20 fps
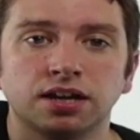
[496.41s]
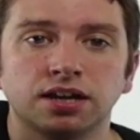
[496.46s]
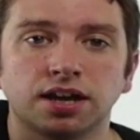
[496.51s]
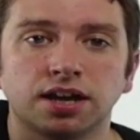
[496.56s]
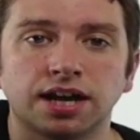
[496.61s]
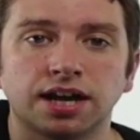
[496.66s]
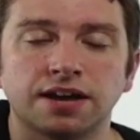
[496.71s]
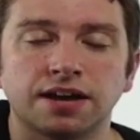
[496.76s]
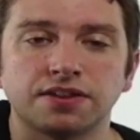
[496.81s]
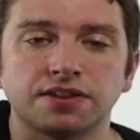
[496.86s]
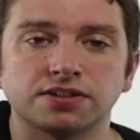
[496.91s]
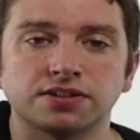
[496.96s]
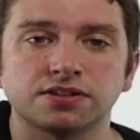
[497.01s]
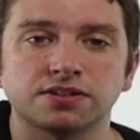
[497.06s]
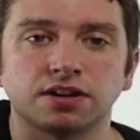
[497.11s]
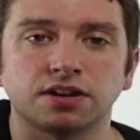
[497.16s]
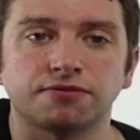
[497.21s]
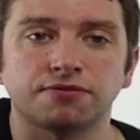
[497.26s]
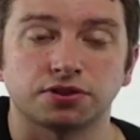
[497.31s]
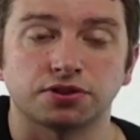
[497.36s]

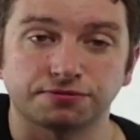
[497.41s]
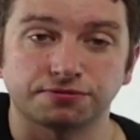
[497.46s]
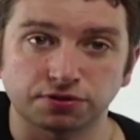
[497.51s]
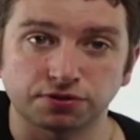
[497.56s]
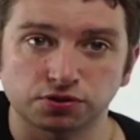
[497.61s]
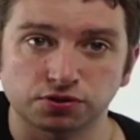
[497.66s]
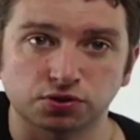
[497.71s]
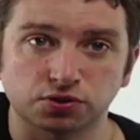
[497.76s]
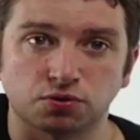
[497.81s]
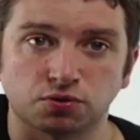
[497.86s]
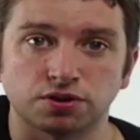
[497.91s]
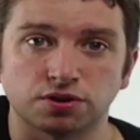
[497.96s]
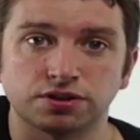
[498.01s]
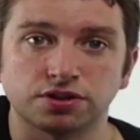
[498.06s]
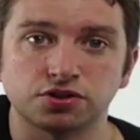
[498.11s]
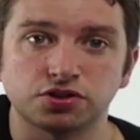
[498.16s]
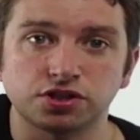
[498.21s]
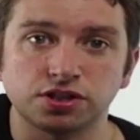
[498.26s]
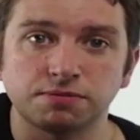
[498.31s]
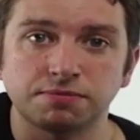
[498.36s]
for the first chord, the
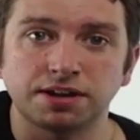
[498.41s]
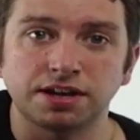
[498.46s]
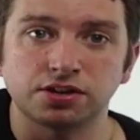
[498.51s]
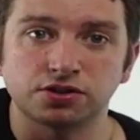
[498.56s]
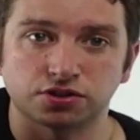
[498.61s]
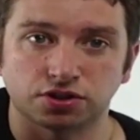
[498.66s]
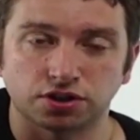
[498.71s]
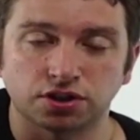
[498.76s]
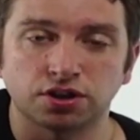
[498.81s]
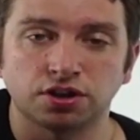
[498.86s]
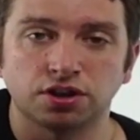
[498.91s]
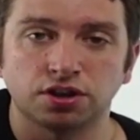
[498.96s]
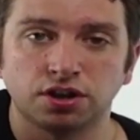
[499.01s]
G major,